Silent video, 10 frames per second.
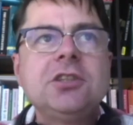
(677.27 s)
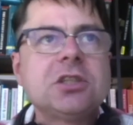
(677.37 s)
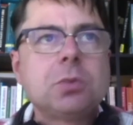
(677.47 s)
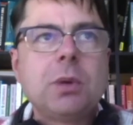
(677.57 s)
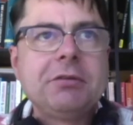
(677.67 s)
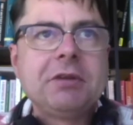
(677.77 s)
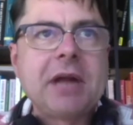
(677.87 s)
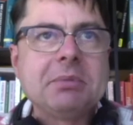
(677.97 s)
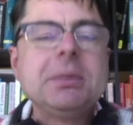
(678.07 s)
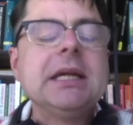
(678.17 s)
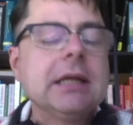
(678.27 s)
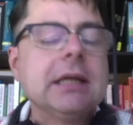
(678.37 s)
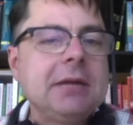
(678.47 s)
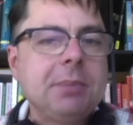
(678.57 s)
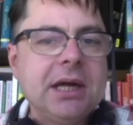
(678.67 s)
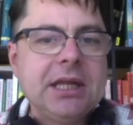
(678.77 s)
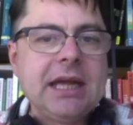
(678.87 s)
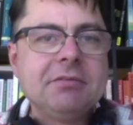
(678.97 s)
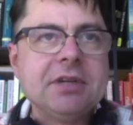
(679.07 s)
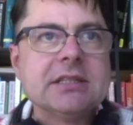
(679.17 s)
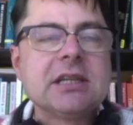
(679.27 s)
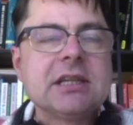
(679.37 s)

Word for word: just whatever it happens to be led by the evidence.